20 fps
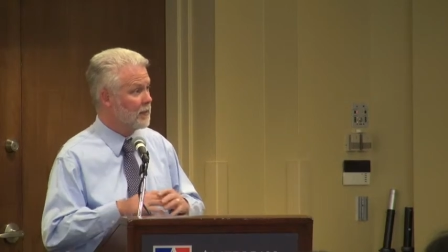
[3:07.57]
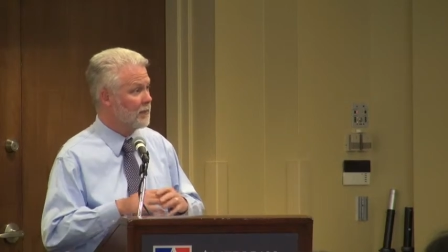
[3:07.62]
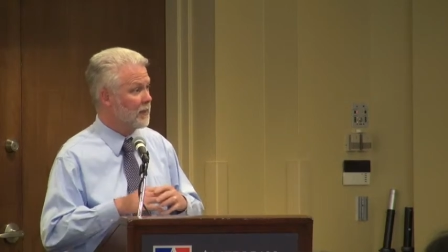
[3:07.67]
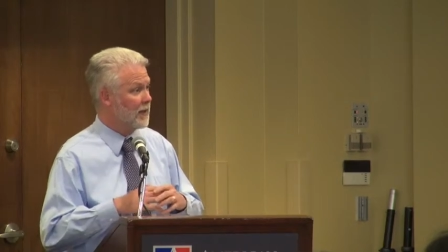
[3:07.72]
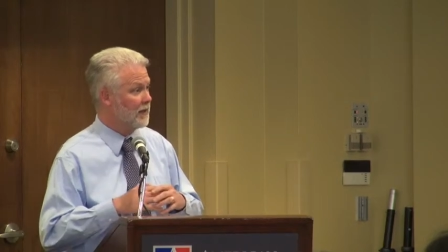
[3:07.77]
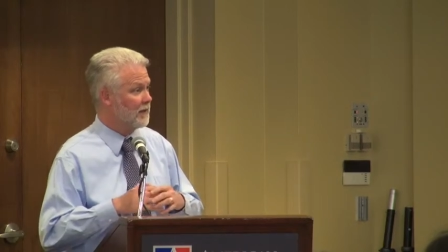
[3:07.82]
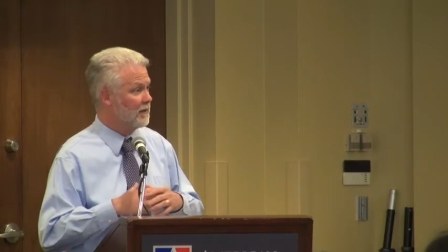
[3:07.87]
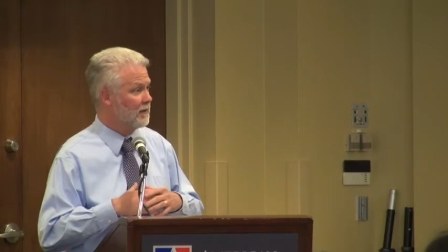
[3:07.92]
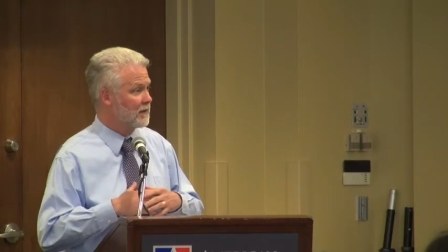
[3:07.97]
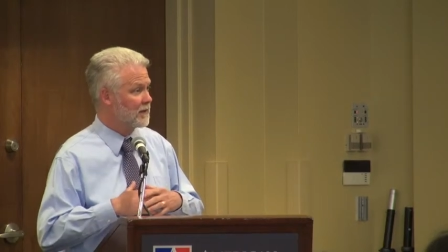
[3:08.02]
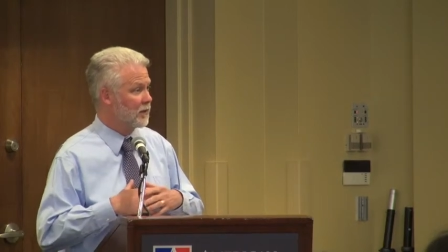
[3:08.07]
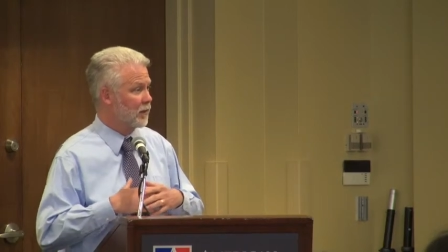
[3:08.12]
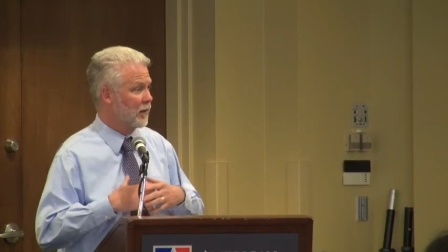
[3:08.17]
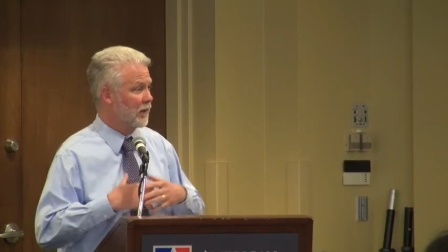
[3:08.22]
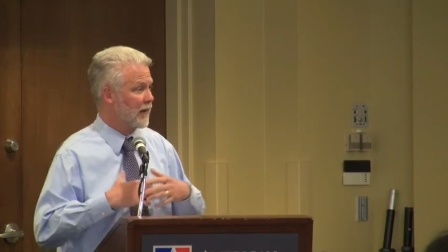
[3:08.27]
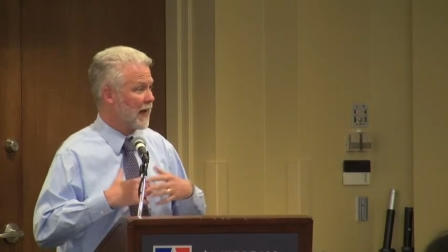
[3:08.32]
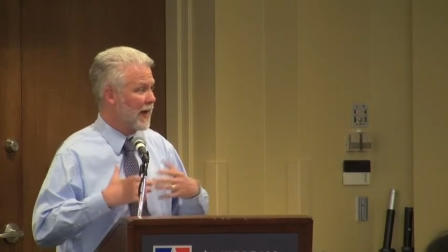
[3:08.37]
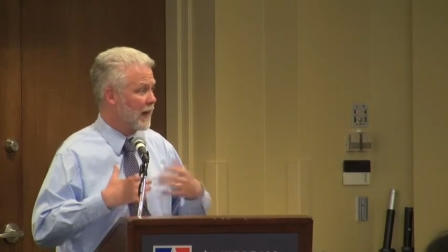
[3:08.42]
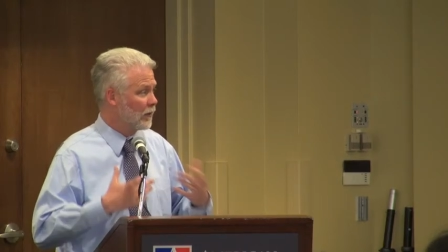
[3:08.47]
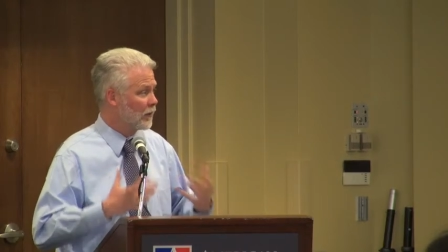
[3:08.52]
but sort
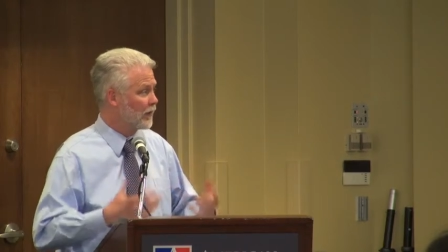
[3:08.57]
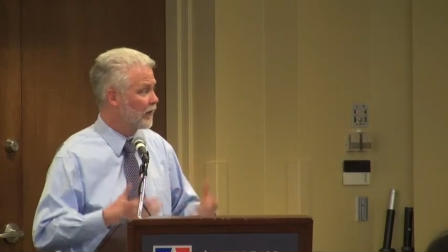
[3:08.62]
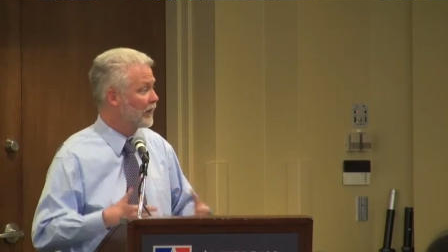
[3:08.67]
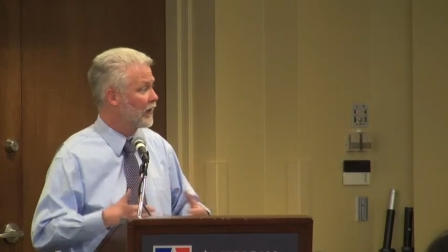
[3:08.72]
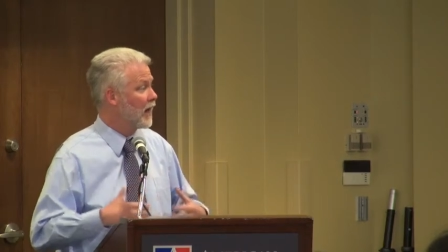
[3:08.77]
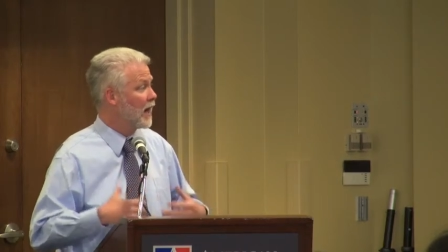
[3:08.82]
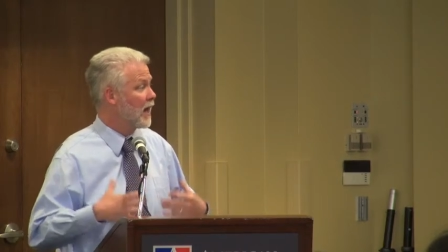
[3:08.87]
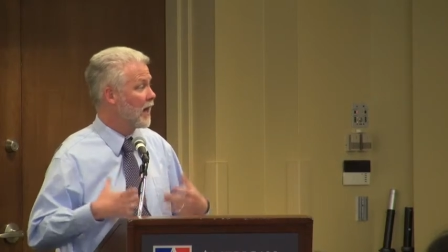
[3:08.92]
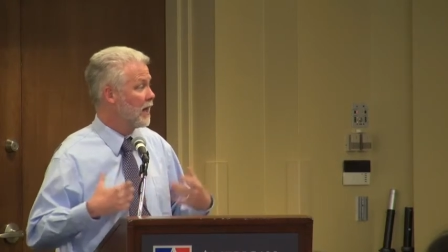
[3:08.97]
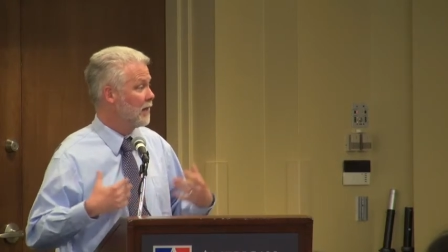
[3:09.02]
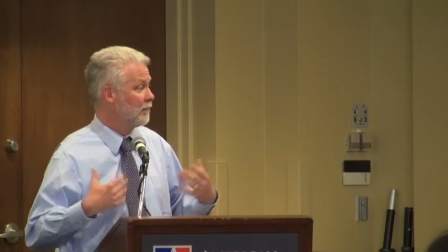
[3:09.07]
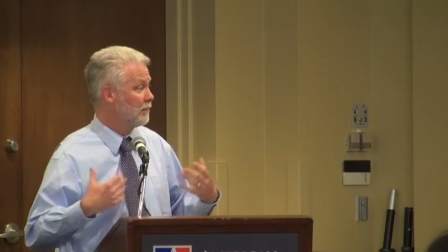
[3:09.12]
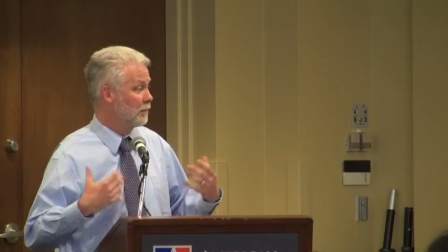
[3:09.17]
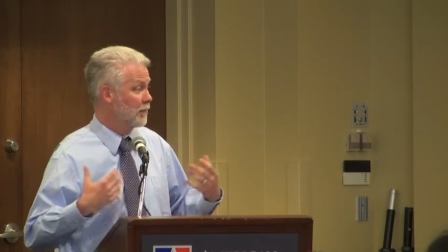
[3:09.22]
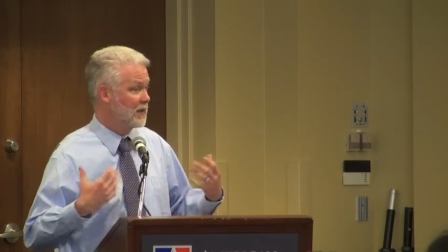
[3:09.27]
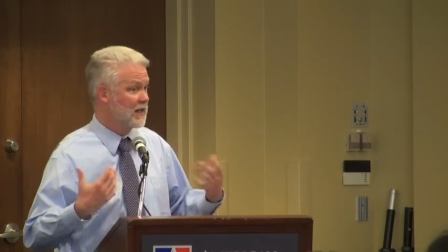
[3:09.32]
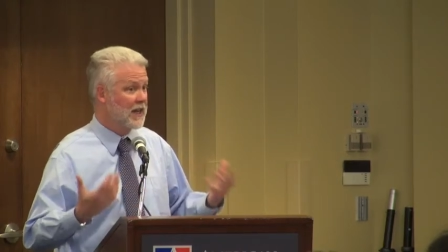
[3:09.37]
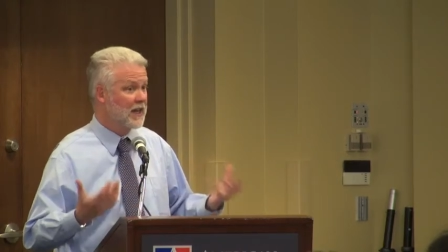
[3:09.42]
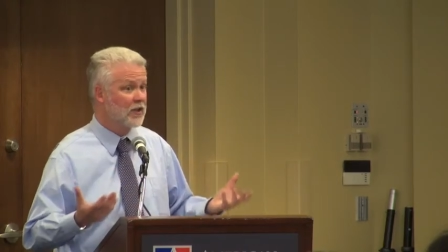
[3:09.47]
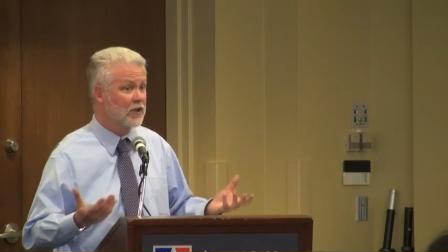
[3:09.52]
of outside,
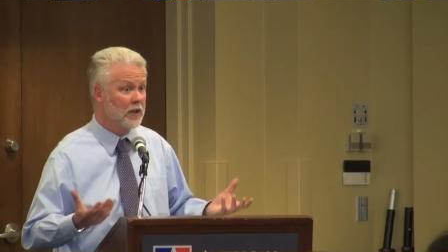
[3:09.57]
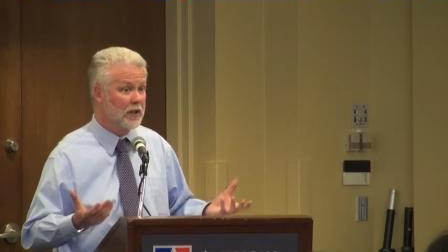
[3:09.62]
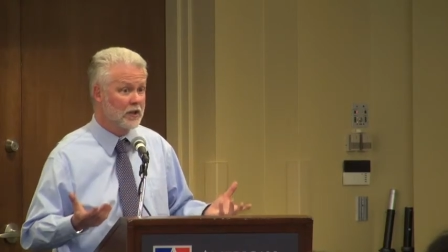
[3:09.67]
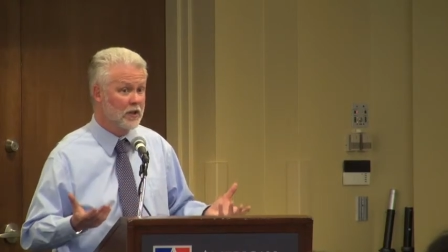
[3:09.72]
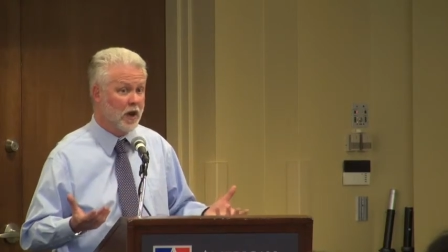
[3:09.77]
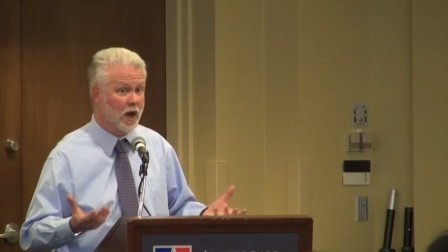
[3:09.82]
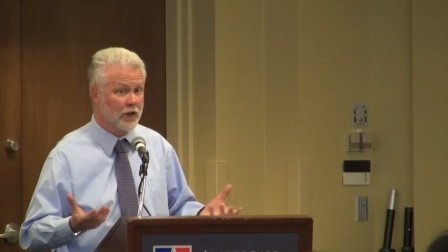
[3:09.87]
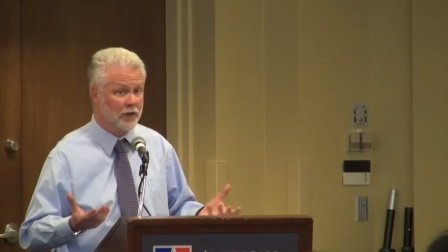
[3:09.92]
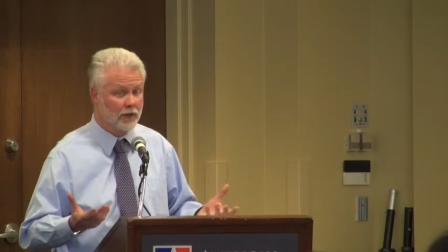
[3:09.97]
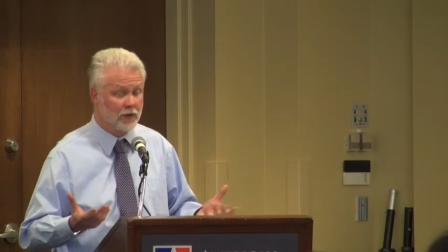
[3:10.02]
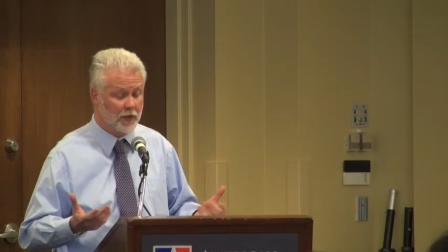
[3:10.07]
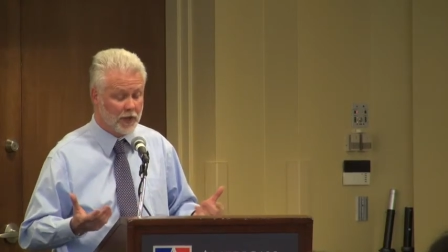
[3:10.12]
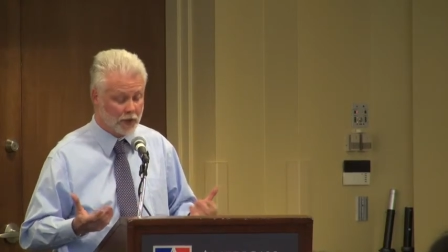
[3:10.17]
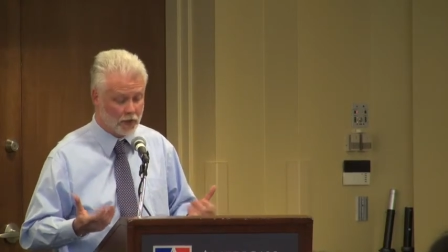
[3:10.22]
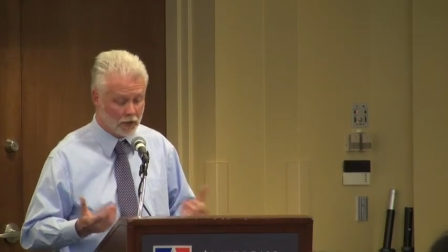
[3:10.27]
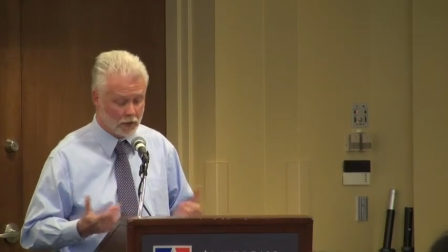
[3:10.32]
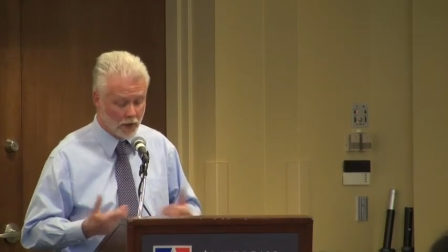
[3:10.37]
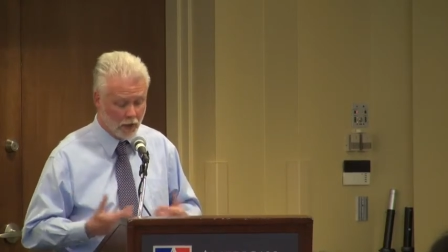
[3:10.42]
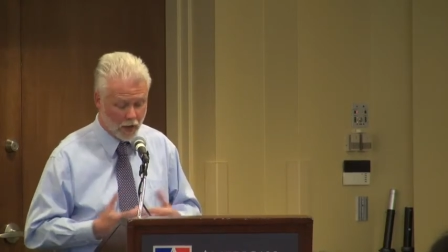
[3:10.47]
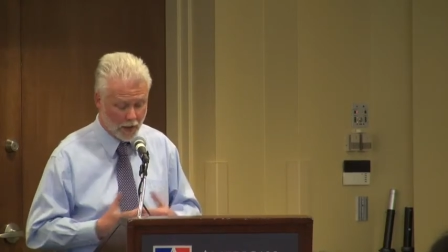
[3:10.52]
potentially non
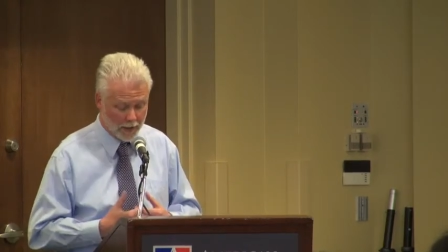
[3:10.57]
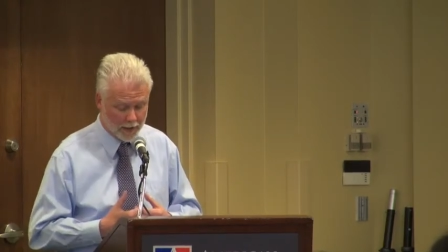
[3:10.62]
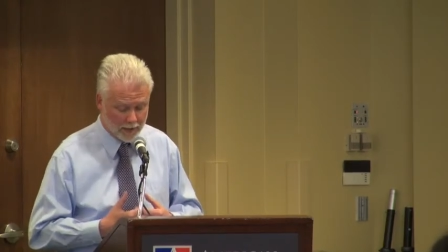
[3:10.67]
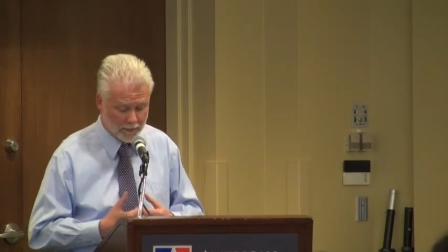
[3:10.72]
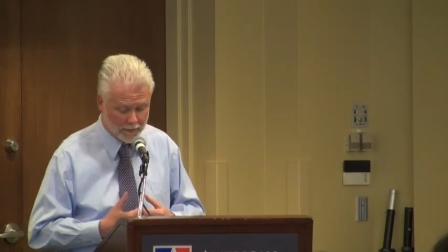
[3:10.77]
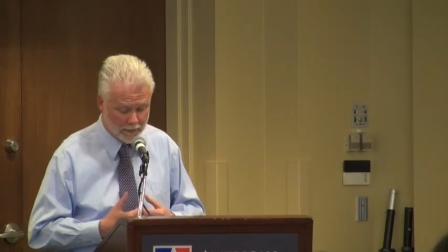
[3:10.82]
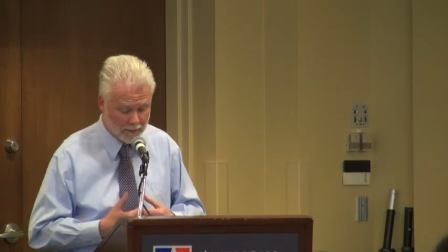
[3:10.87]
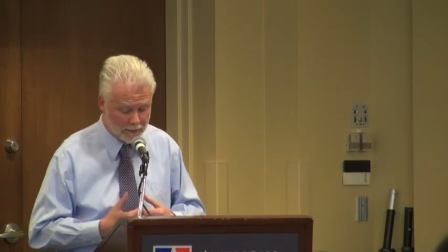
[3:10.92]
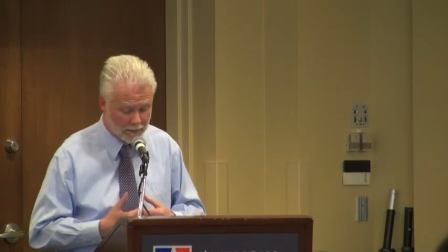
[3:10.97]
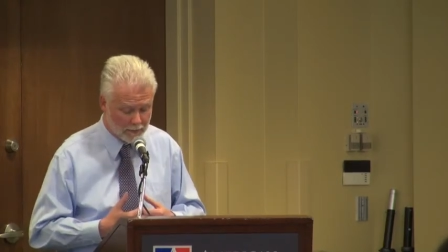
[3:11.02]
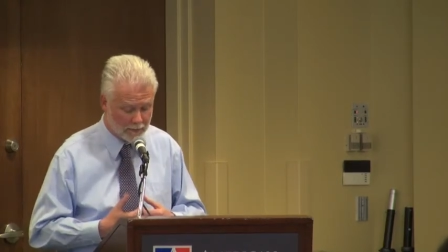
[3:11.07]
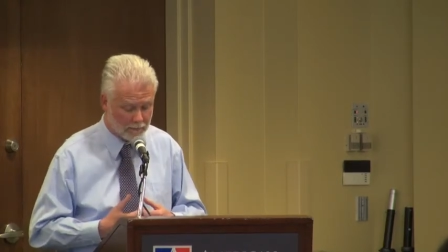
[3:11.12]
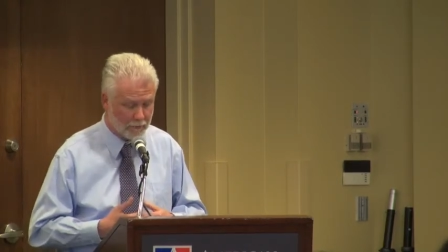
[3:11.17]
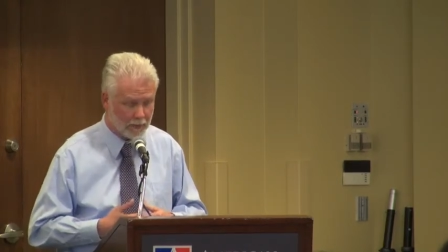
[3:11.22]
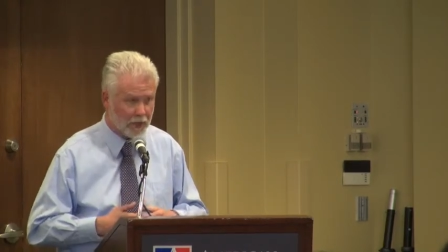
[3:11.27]
traditional audiences